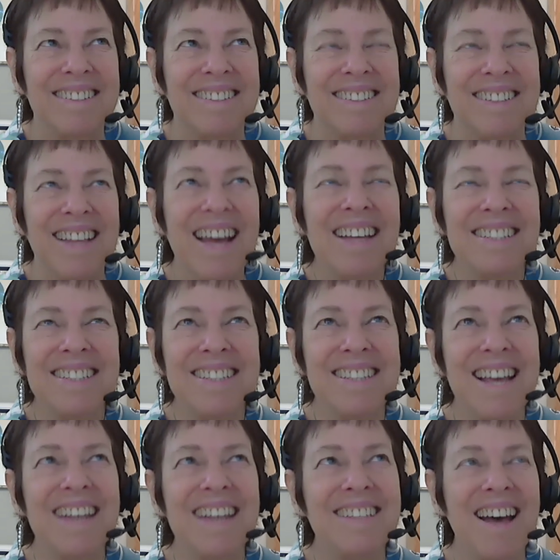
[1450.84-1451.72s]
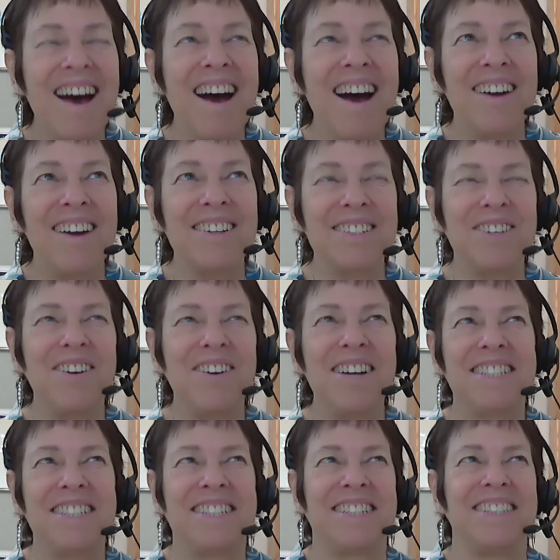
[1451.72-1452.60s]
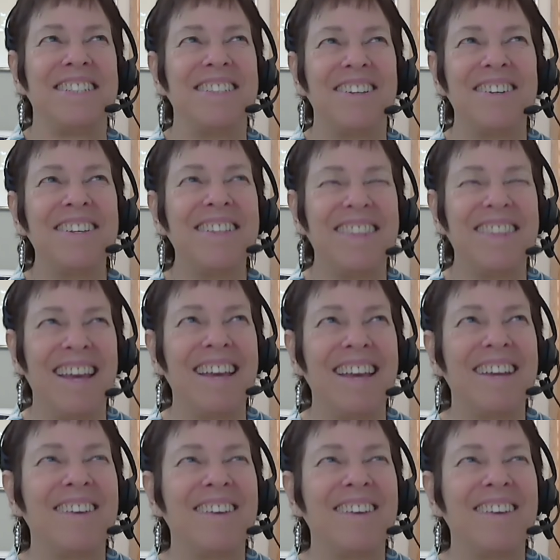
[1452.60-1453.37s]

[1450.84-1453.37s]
that's a hard question, don't you think?